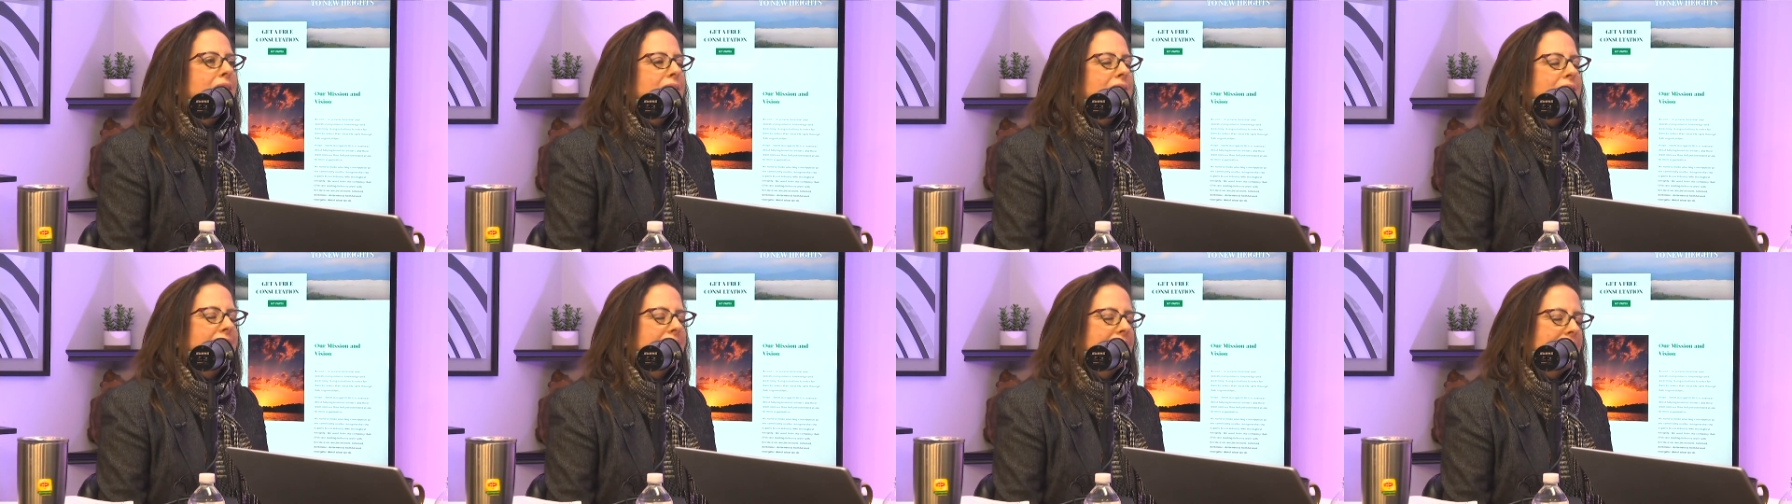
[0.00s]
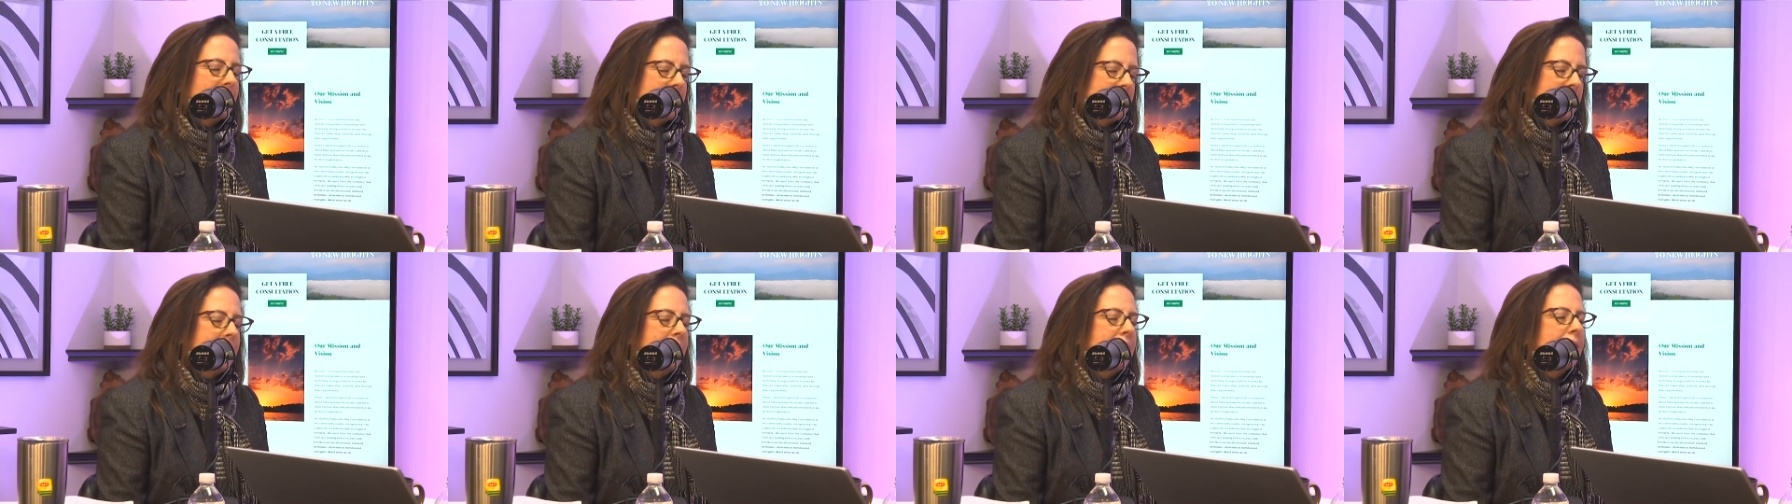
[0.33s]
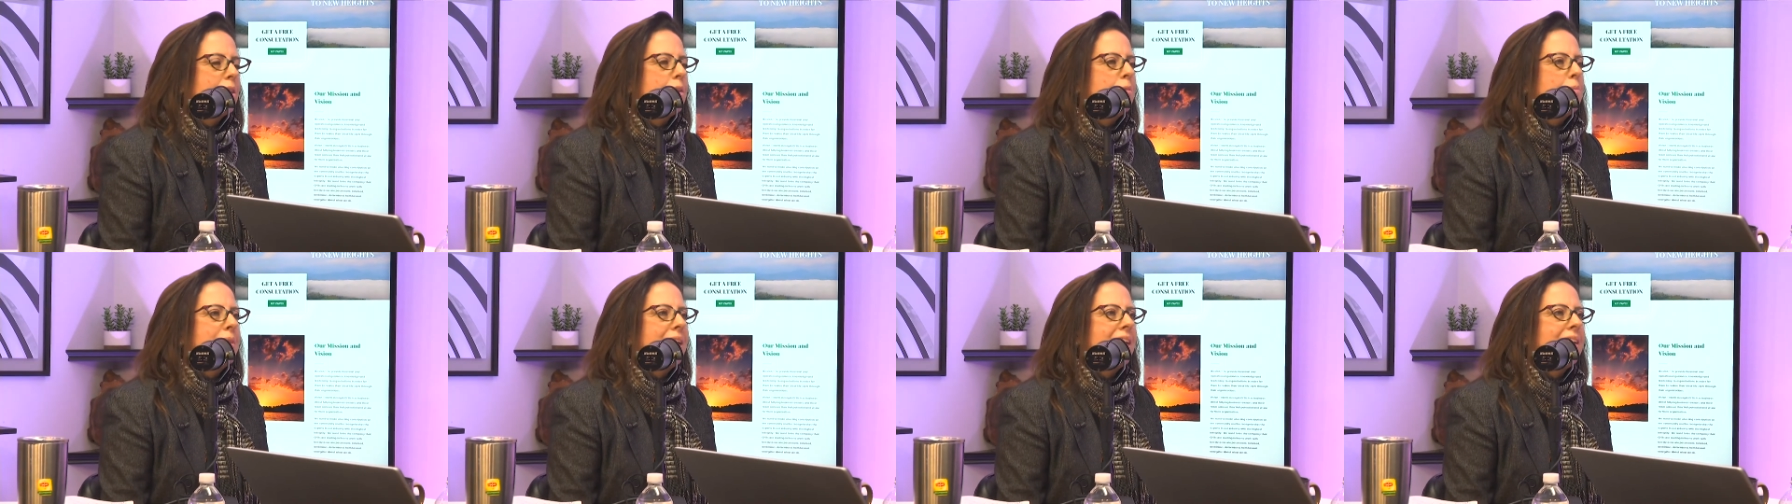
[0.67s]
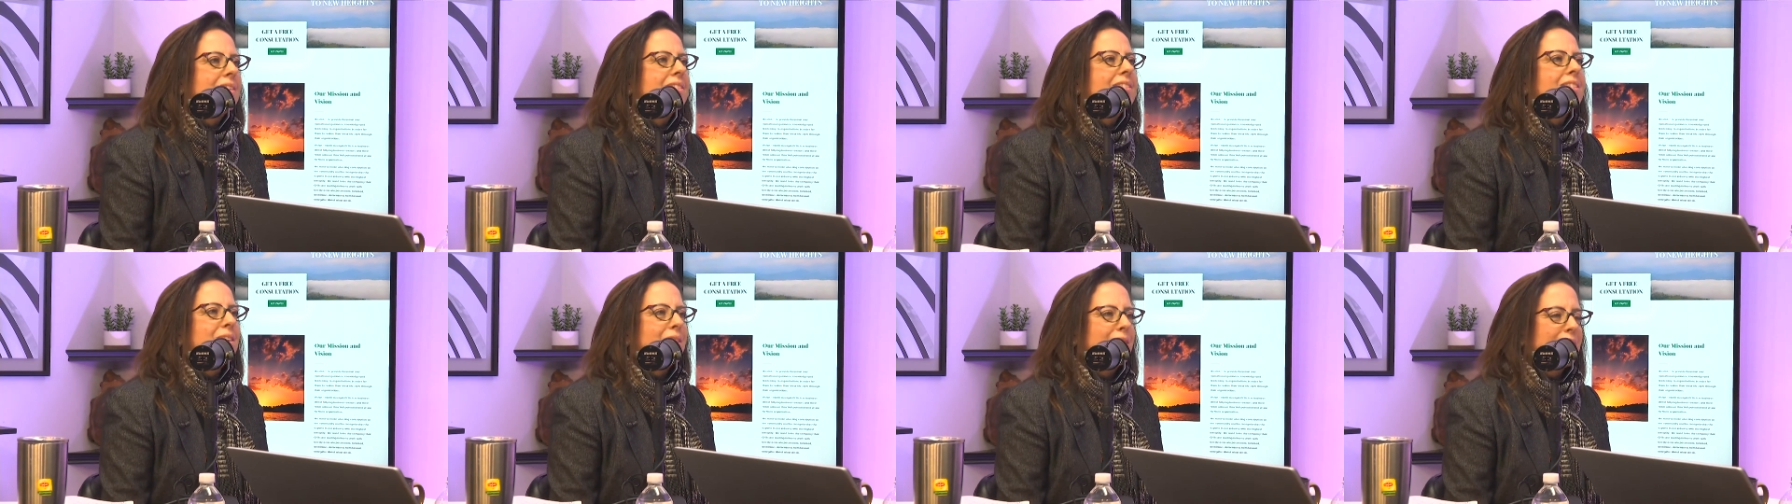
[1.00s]
And I said, "Okay, I'll come
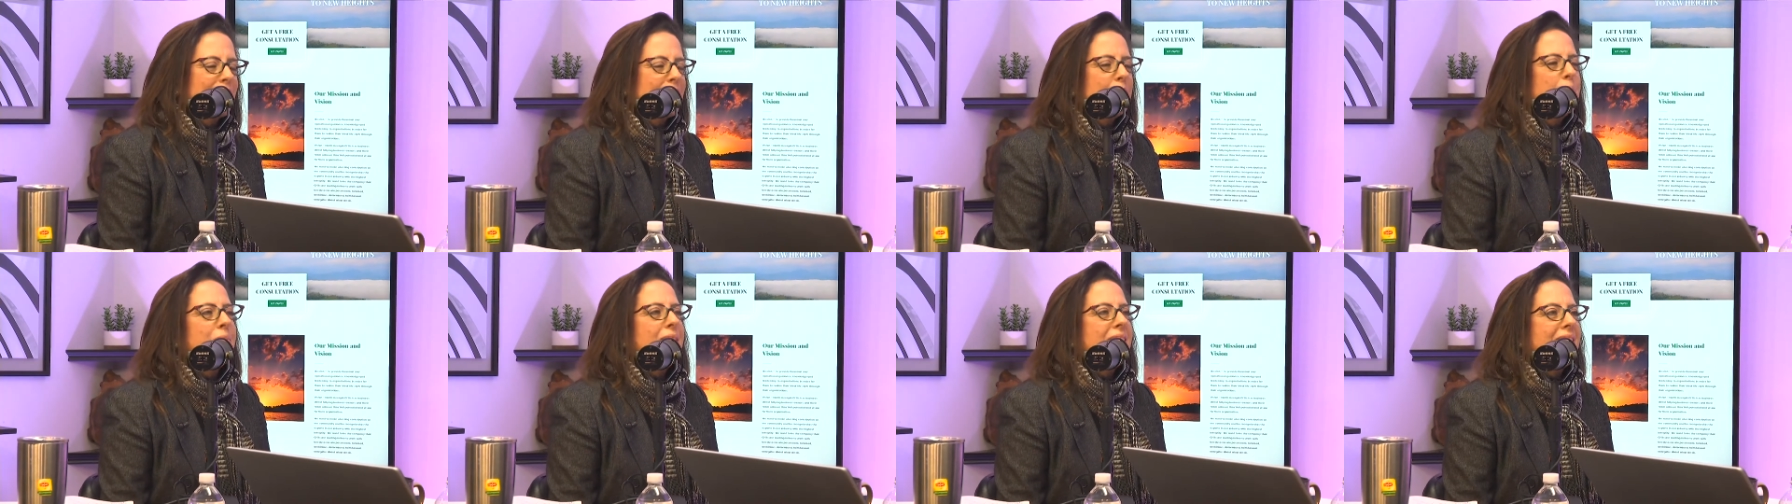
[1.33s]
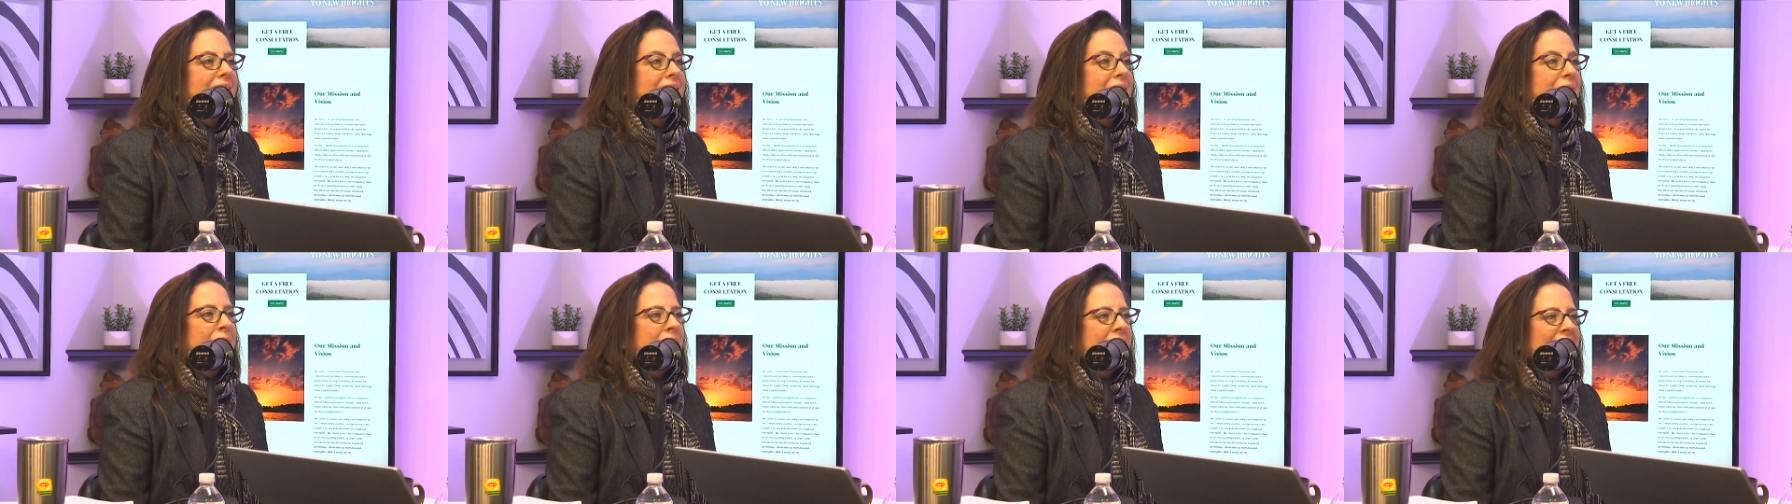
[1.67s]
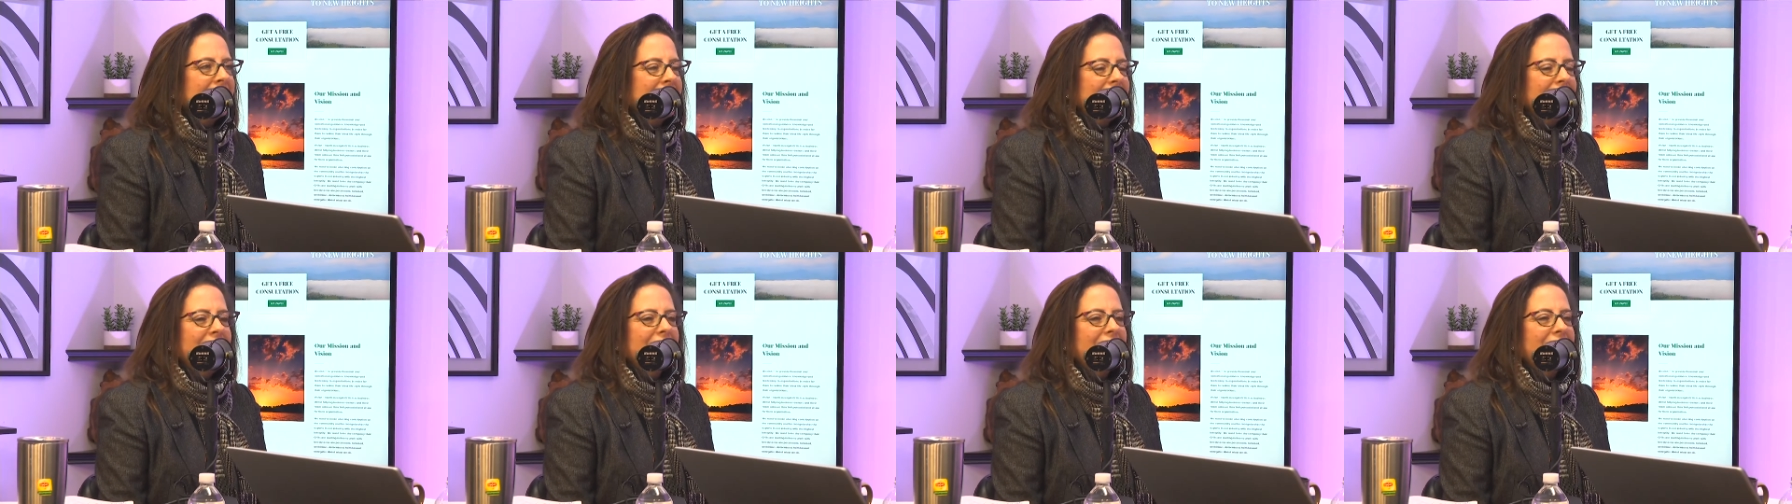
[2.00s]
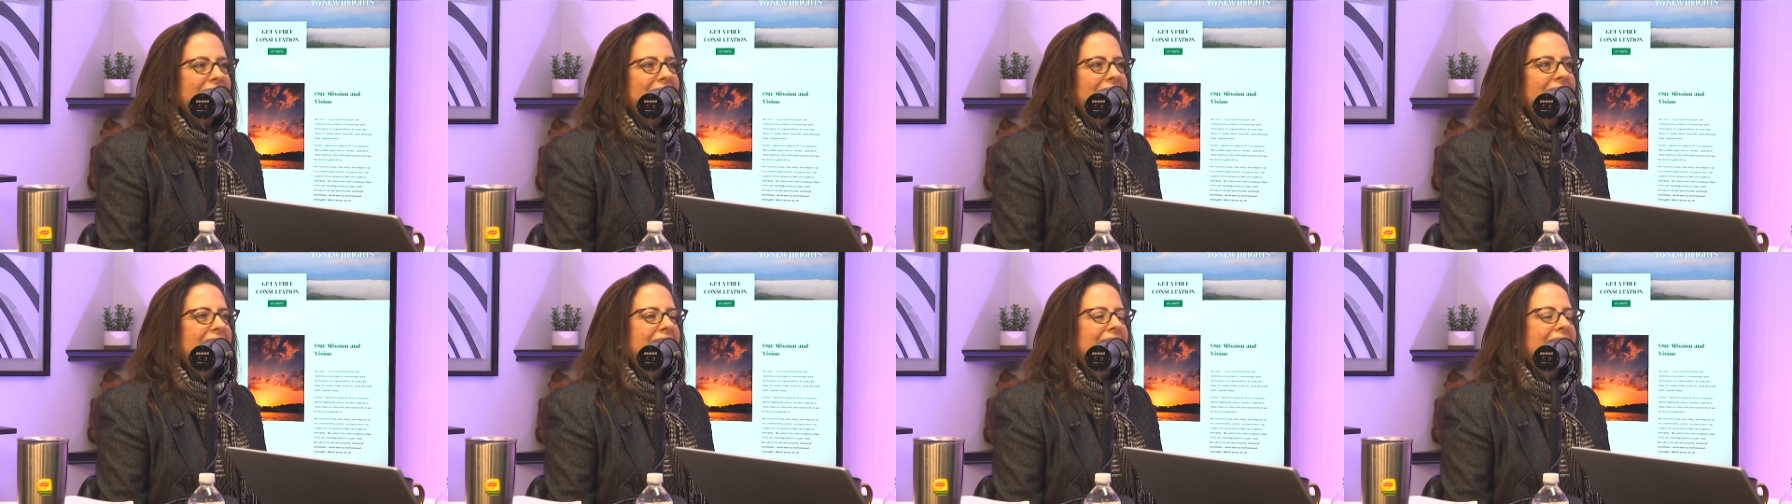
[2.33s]
back." So I come back the
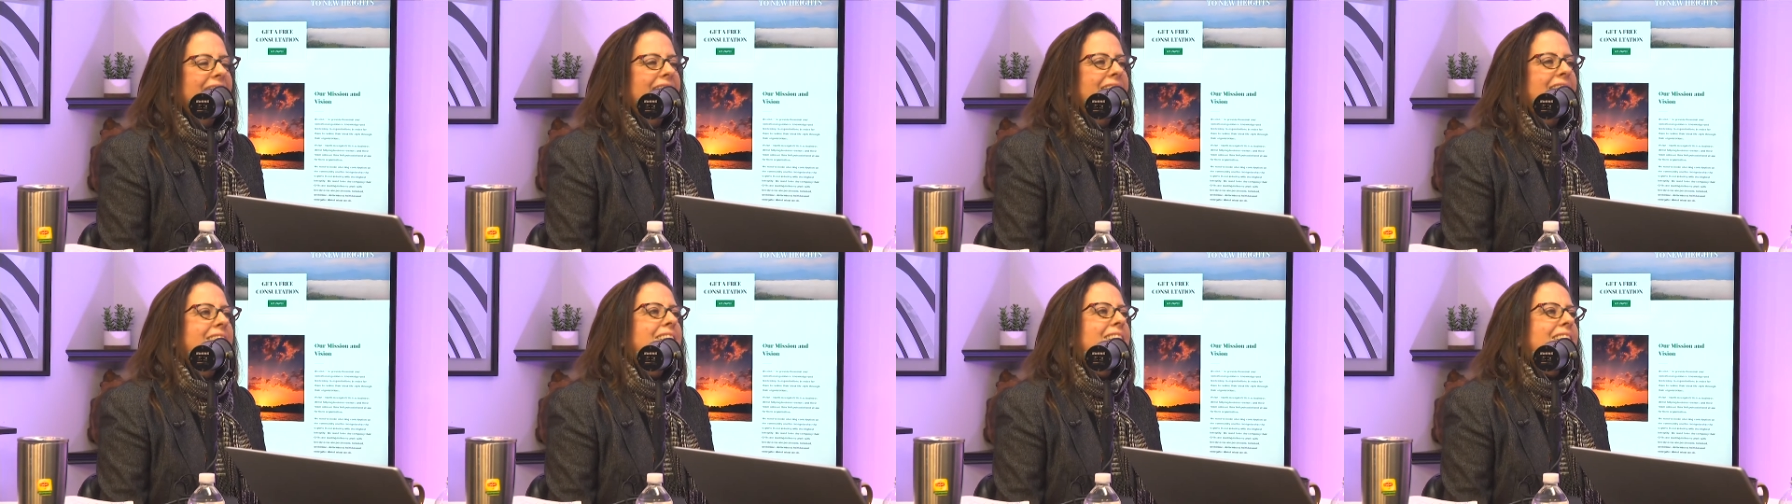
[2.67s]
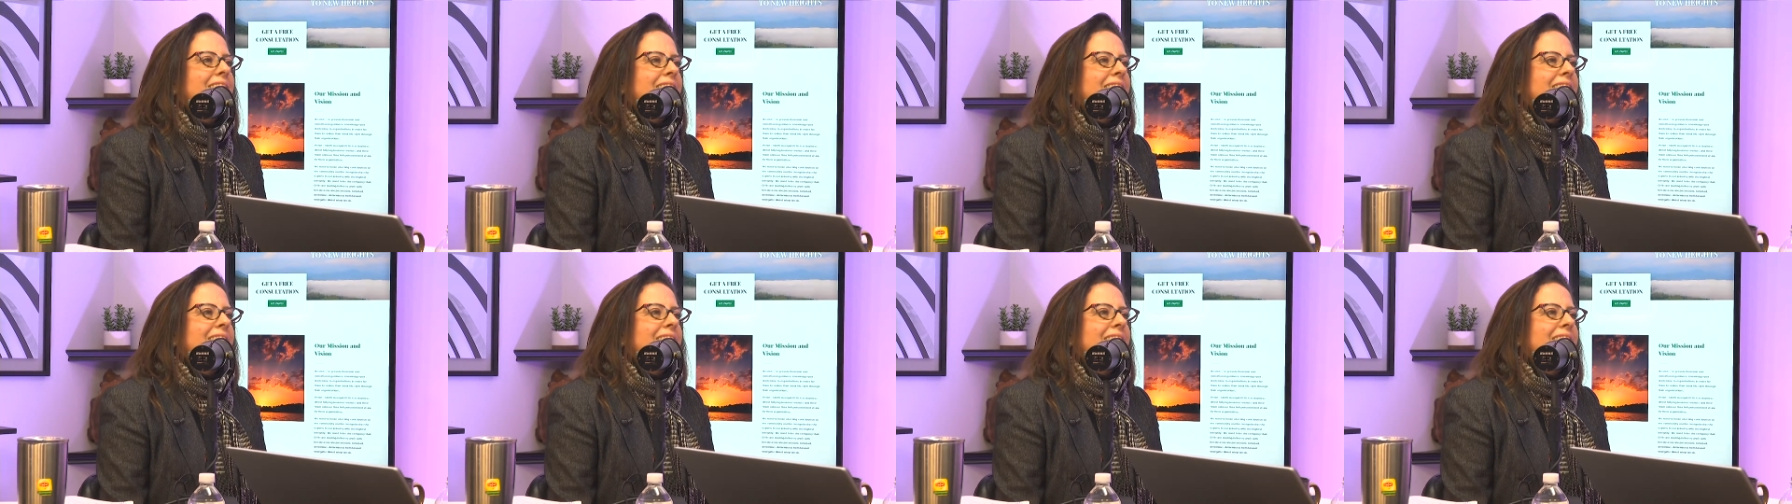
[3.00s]
next day and